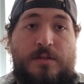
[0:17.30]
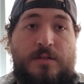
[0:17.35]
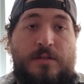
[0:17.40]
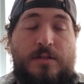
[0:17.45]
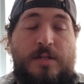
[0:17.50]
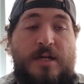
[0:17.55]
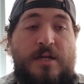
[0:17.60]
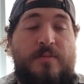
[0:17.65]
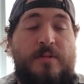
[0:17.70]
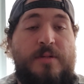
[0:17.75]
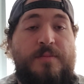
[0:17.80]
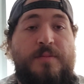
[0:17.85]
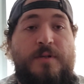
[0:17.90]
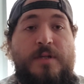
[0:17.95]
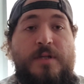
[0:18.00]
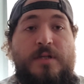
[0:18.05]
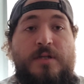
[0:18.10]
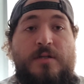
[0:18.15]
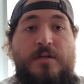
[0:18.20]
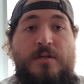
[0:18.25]
a lot on my
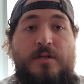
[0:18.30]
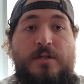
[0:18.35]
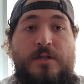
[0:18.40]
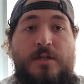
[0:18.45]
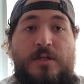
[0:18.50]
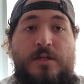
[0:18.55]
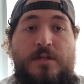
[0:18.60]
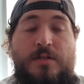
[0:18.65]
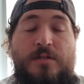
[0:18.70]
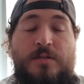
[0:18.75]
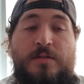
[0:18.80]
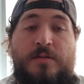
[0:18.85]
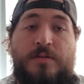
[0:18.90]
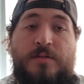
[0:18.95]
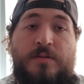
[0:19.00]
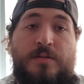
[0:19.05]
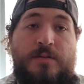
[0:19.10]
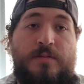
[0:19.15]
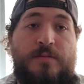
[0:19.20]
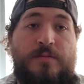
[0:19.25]
plate going on,
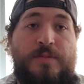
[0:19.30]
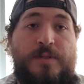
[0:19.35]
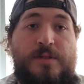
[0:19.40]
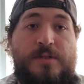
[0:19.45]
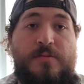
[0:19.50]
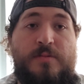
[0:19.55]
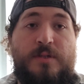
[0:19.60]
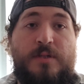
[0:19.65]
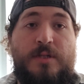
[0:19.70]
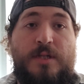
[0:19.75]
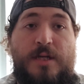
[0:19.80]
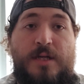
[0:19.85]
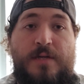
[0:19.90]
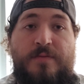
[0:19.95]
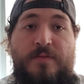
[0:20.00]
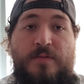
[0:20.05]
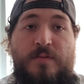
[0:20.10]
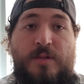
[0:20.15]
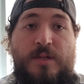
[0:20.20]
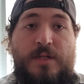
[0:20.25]
busy with life
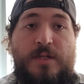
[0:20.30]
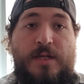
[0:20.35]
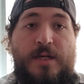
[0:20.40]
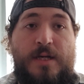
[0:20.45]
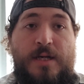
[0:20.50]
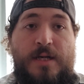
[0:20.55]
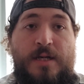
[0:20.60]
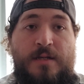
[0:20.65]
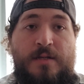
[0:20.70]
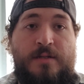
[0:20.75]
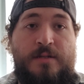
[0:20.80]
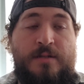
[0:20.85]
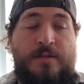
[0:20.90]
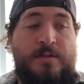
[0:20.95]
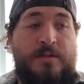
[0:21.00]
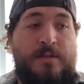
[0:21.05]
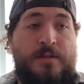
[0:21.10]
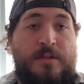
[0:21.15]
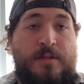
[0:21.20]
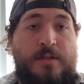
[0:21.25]
and whatnot,
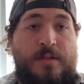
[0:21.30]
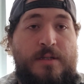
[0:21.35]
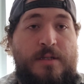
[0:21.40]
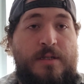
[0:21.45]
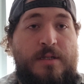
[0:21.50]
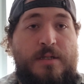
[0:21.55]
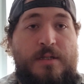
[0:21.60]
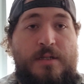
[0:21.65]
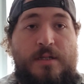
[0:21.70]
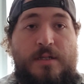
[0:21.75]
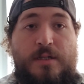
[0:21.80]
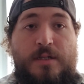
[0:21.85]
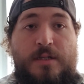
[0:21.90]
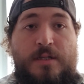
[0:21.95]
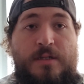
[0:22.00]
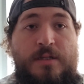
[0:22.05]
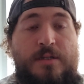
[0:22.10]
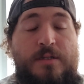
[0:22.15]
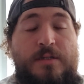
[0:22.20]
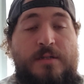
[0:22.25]
and
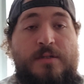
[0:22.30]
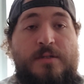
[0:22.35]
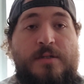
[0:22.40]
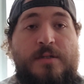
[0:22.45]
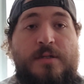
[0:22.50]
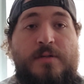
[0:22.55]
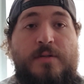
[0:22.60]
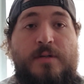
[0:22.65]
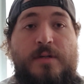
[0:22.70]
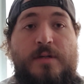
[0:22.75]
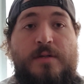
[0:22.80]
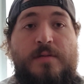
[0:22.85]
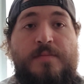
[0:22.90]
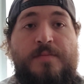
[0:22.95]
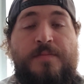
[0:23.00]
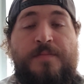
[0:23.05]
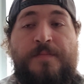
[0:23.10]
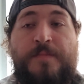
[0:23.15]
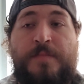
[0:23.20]
so